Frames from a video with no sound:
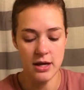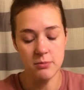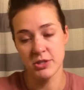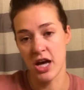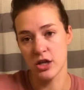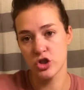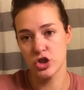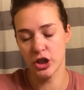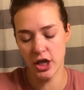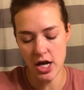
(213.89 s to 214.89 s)
some
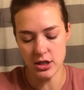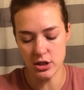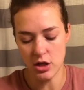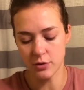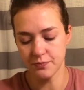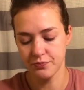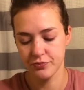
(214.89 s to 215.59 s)
texture and so